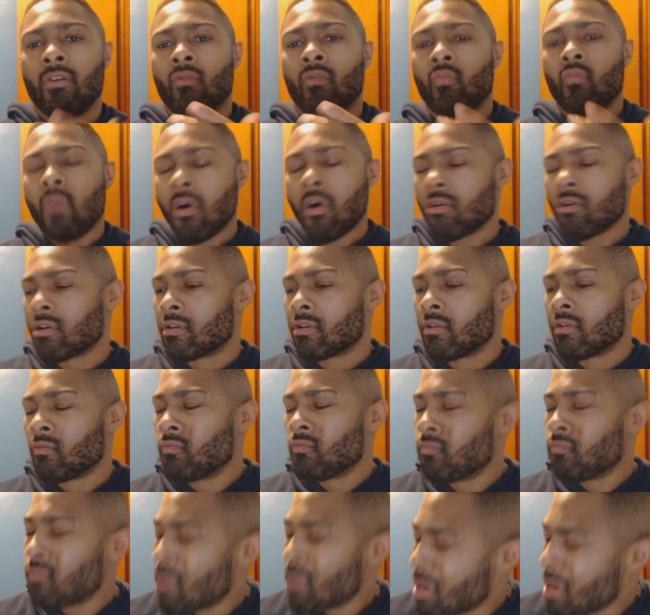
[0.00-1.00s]
Welcome to
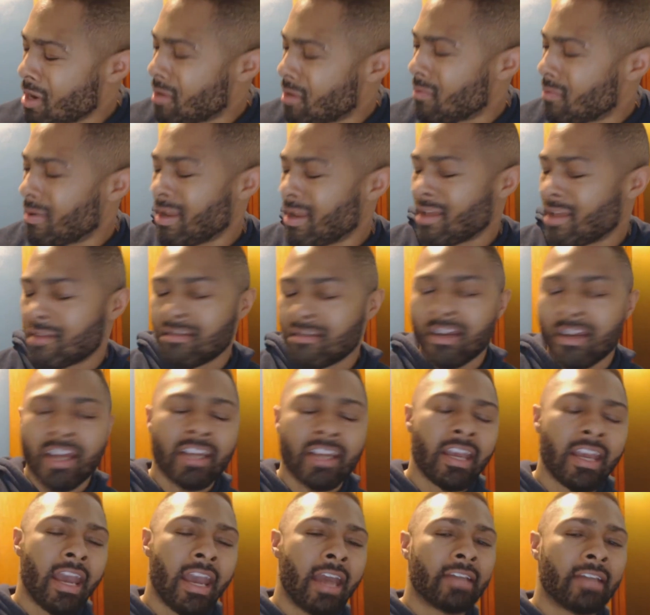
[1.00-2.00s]
Real
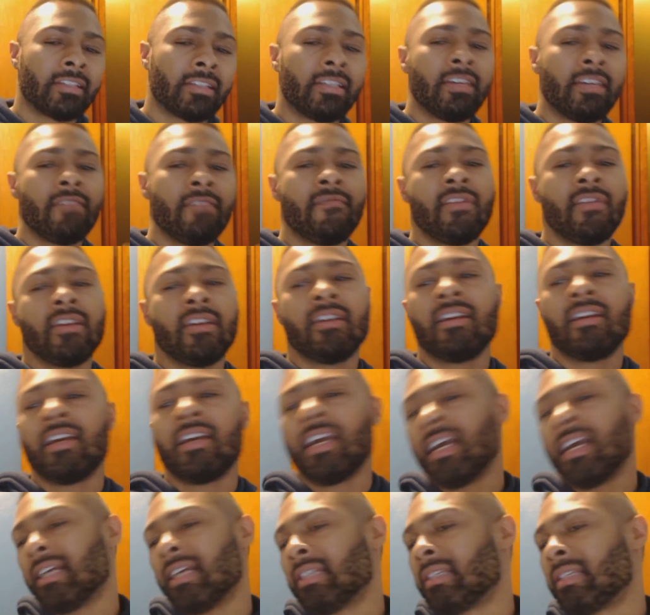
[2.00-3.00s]
Internet Cash T V.
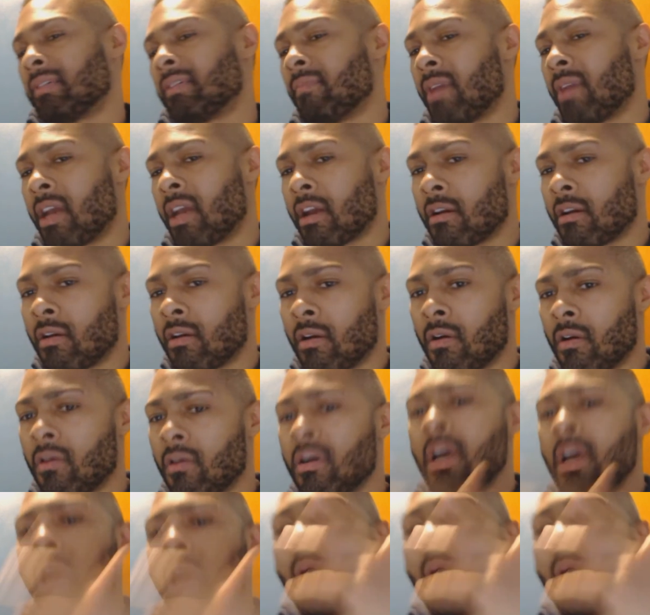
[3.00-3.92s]
It's your man Earl